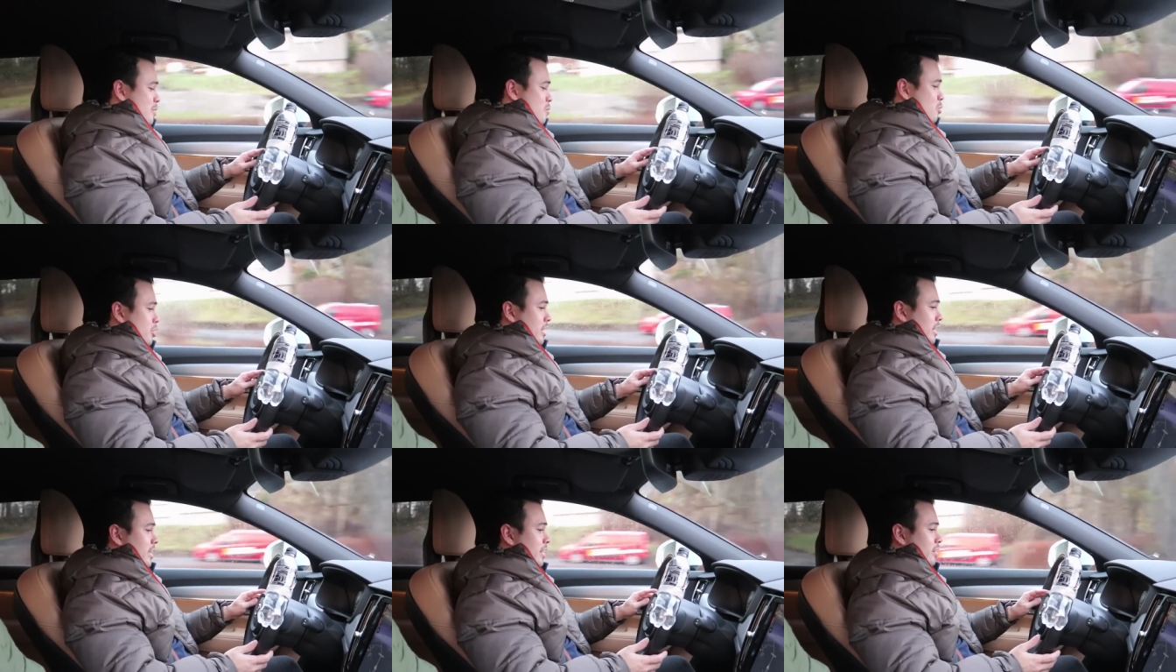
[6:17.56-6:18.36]

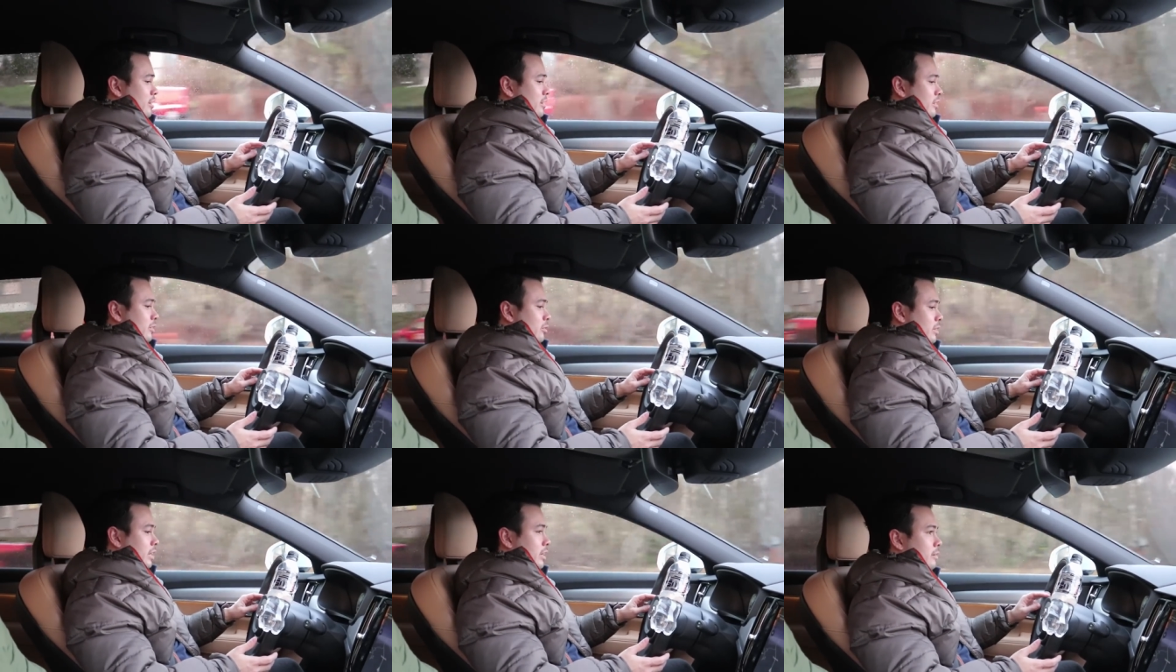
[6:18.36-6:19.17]
working here.
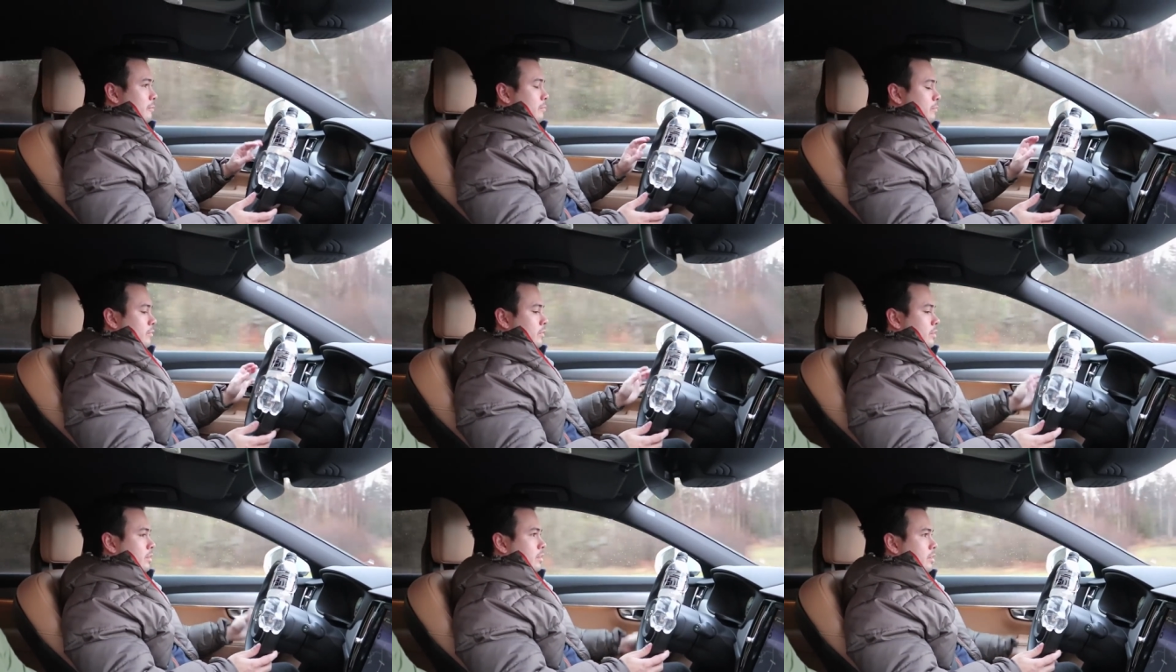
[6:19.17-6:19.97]
Okay.
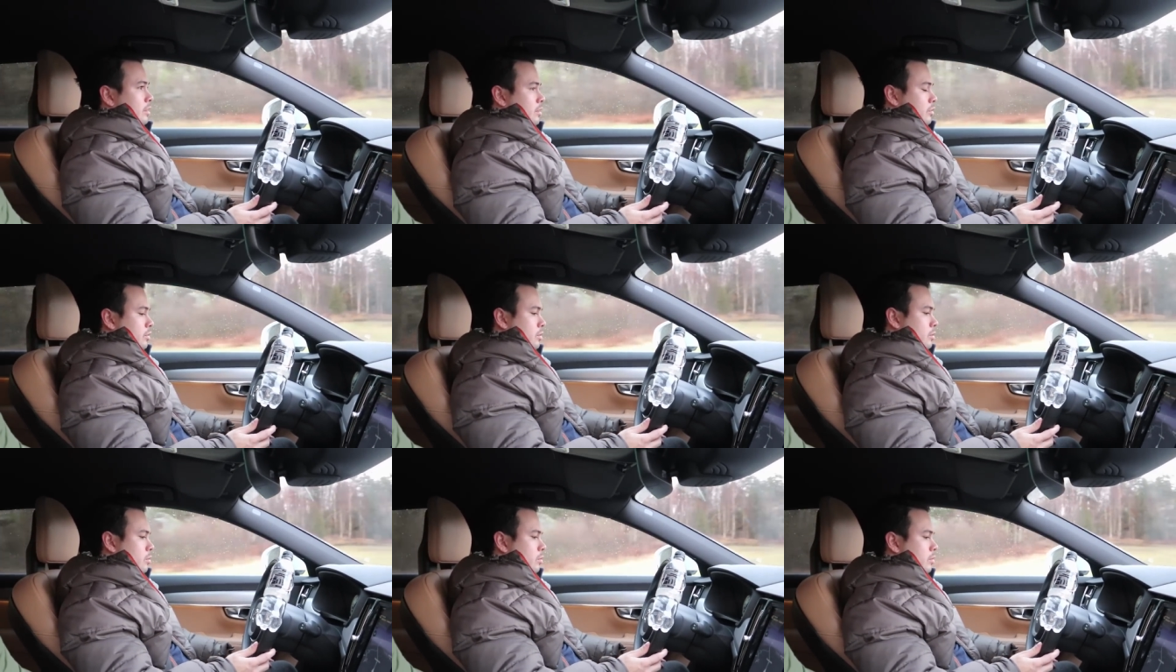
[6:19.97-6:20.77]

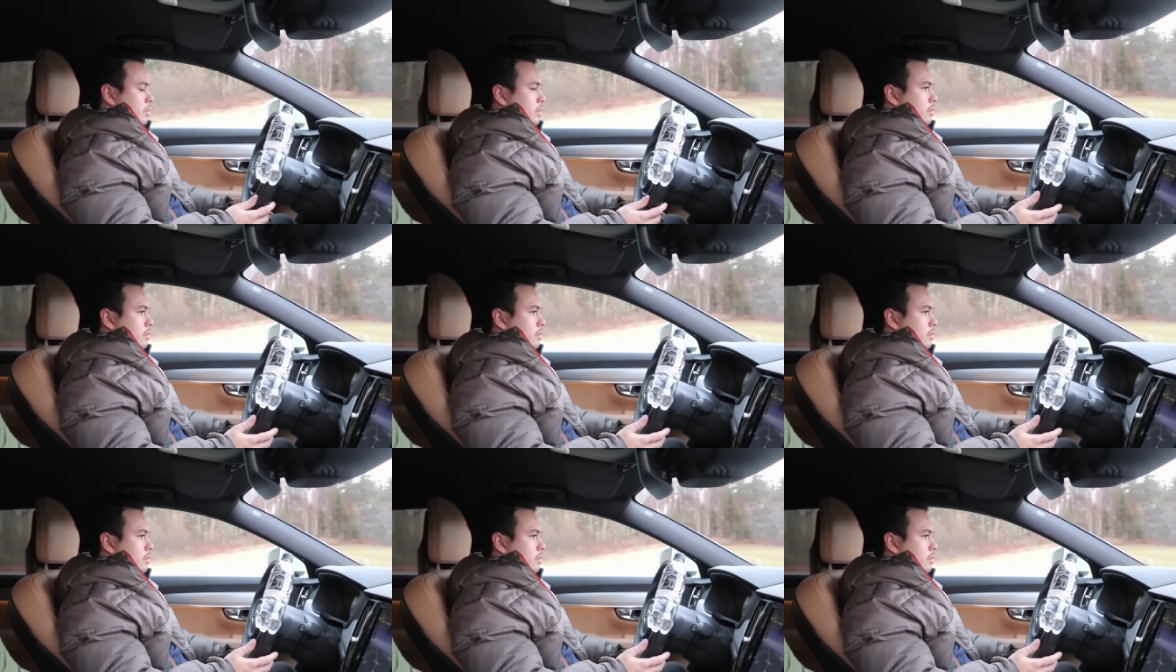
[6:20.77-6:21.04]
So,